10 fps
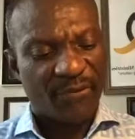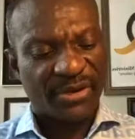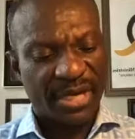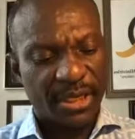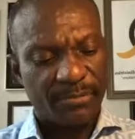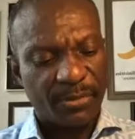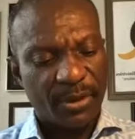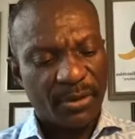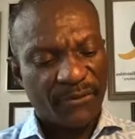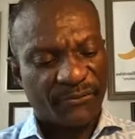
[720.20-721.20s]
over him,
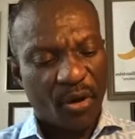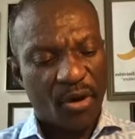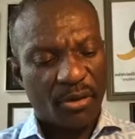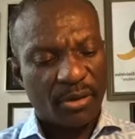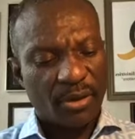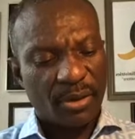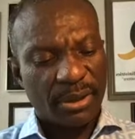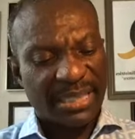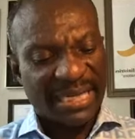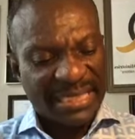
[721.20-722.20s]
for
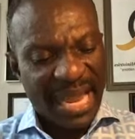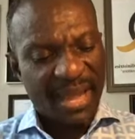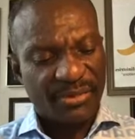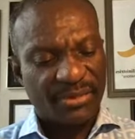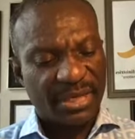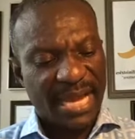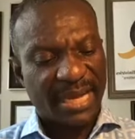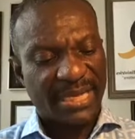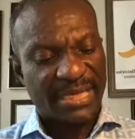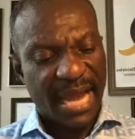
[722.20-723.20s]
the death that
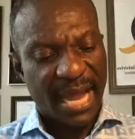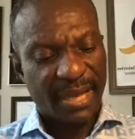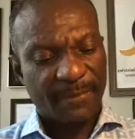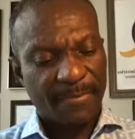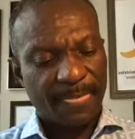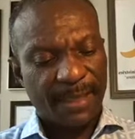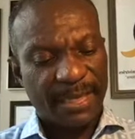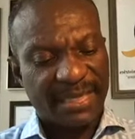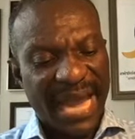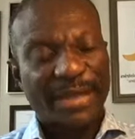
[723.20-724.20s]
he
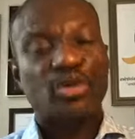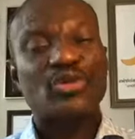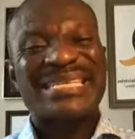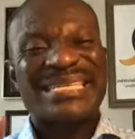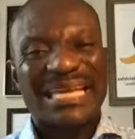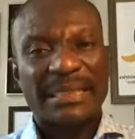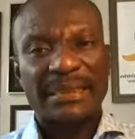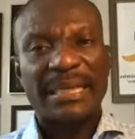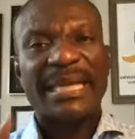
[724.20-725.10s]
died to sin.